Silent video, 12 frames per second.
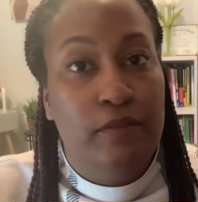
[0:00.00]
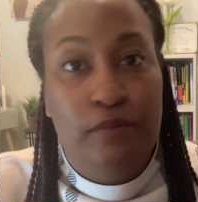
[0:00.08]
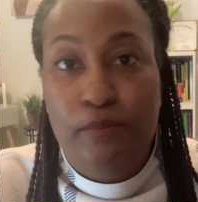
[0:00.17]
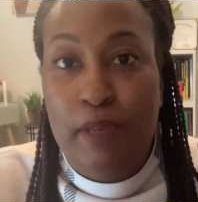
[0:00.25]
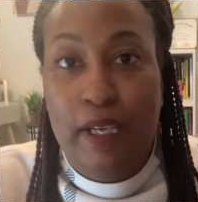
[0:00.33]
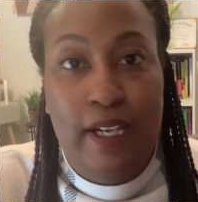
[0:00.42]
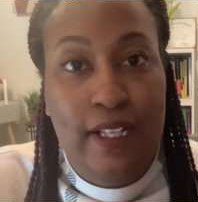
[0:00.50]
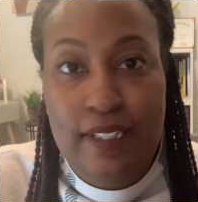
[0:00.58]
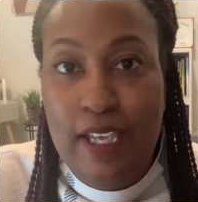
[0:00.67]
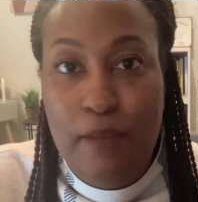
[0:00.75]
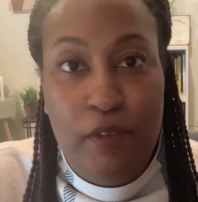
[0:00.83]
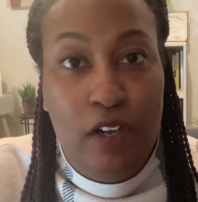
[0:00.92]
by that
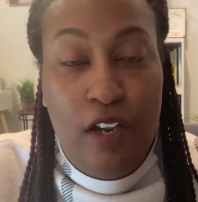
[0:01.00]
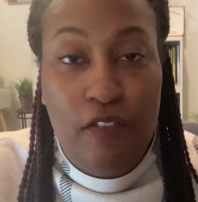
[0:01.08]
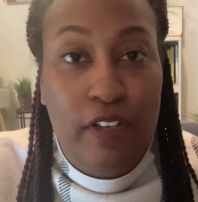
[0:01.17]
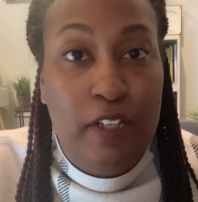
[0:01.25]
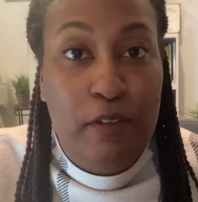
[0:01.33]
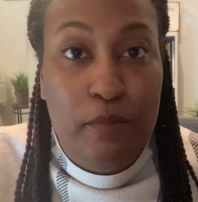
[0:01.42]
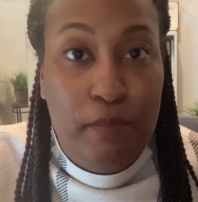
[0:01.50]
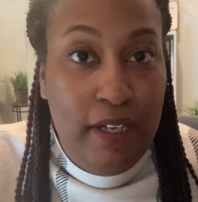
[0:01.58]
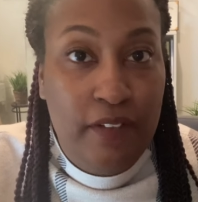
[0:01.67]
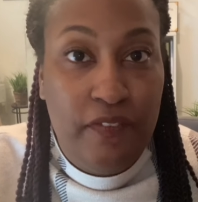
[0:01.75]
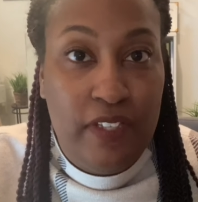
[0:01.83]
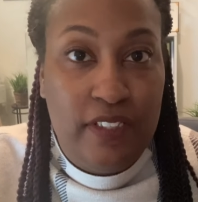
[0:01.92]
time, it already
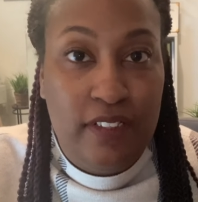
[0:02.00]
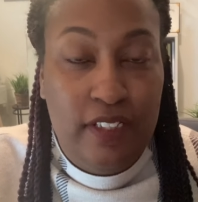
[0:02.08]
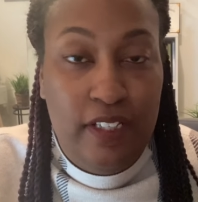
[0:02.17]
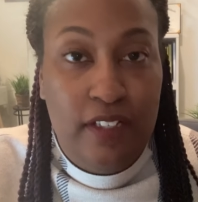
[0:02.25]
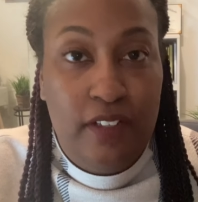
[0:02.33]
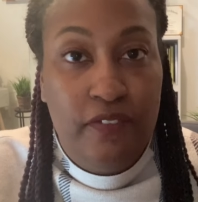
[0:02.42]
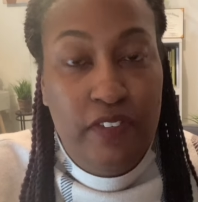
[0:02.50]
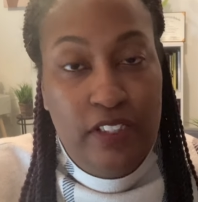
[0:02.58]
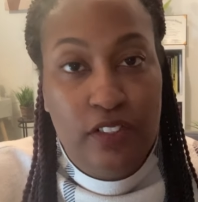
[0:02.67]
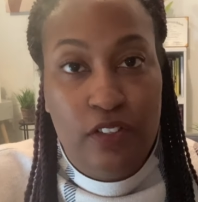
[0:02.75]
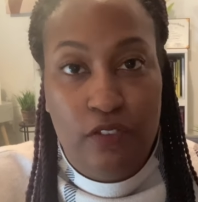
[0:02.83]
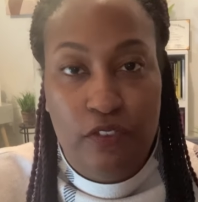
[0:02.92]
manifested in the
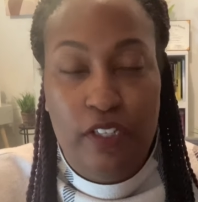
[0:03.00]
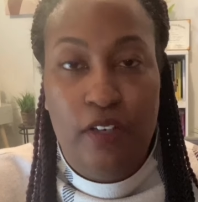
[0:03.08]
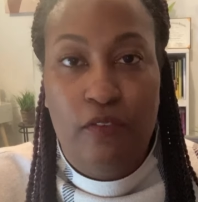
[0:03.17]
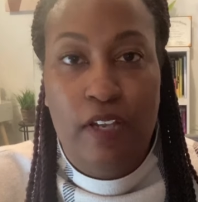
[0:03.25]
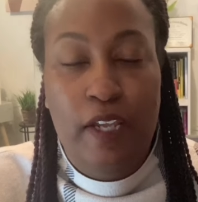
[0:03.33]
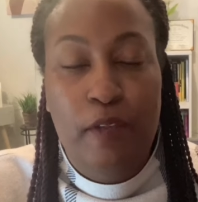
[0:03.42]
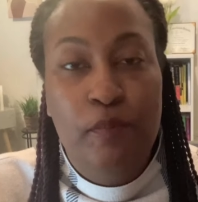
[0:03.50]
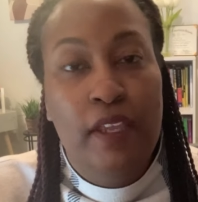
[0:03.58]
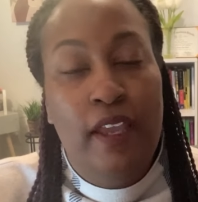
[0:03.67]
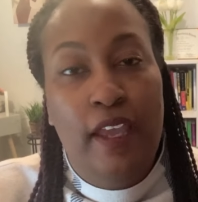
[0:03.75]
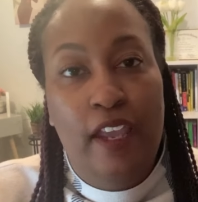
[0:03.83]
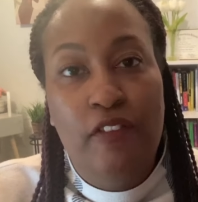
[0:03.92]
physical realm, right?
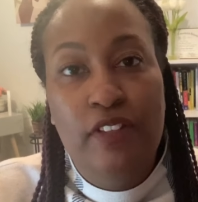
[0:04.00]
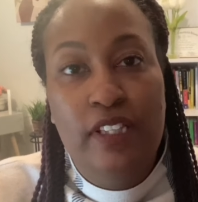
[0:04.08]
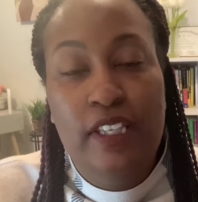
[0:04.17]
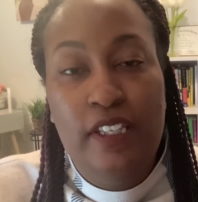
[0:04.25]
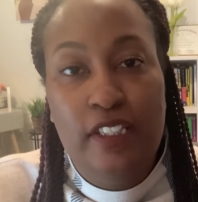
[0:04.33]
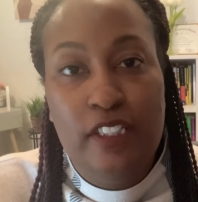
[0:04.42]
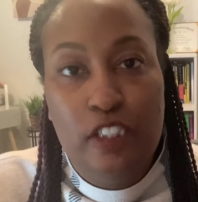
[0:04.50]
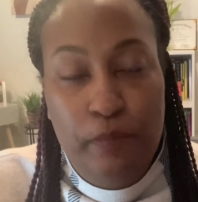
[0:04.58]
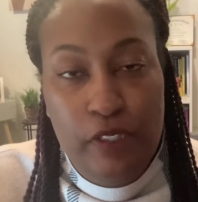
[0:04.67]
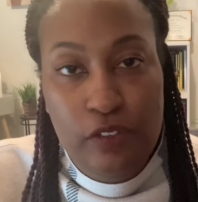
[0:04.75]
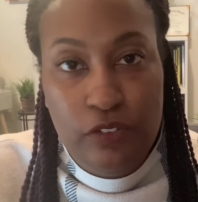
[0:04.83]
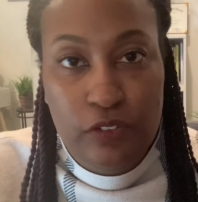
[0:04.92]
Everything is
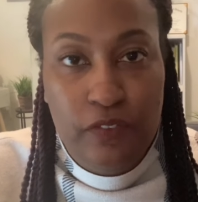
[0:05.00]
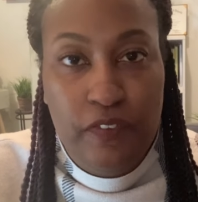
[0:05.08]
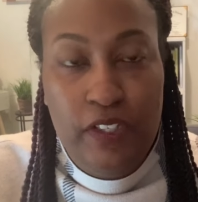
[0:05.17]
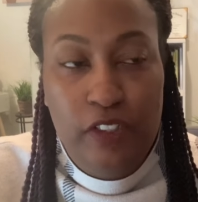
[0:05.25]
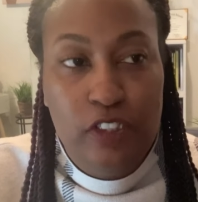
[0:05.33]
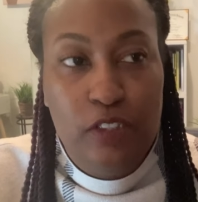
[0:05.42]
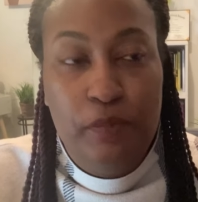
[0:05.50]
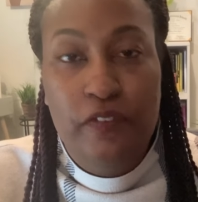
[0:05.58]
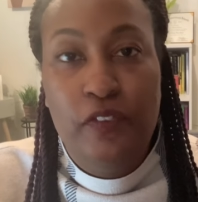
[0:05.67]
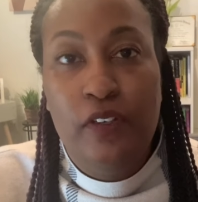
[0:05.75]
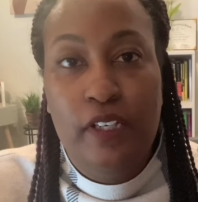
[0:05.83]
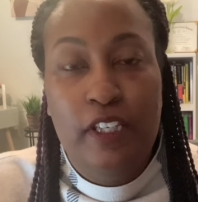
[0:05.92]
spiritual first
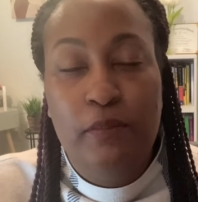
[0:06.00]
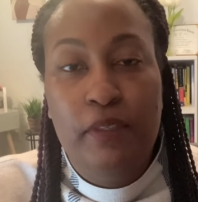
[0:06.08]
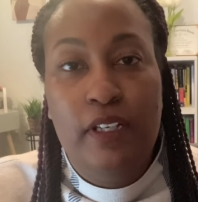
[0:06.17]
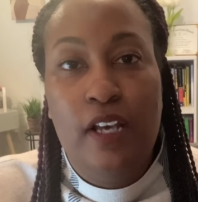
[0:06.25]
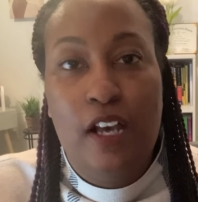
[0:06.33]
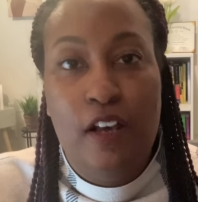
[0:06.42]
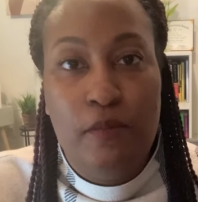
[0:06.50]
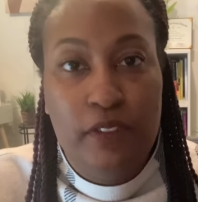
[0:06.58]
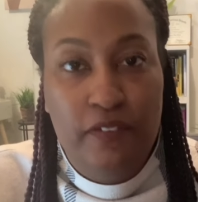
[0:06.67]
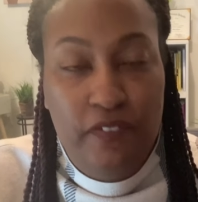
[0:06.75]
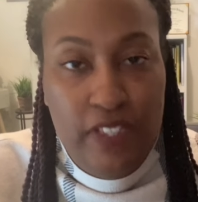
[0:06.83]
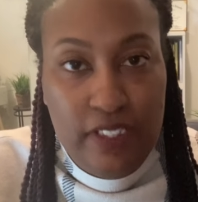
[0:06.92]
before it becomes
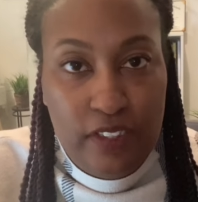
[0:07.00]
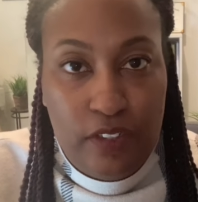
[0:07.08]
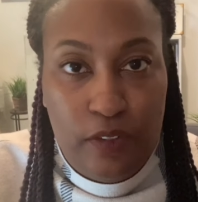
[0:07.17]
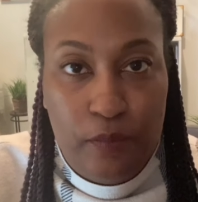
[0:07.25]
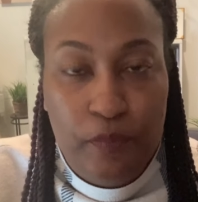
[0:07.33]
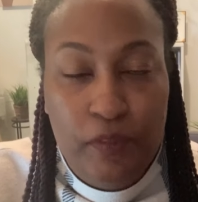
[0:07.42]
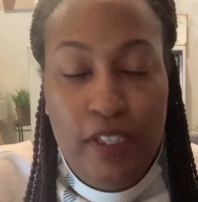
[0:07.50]
physical.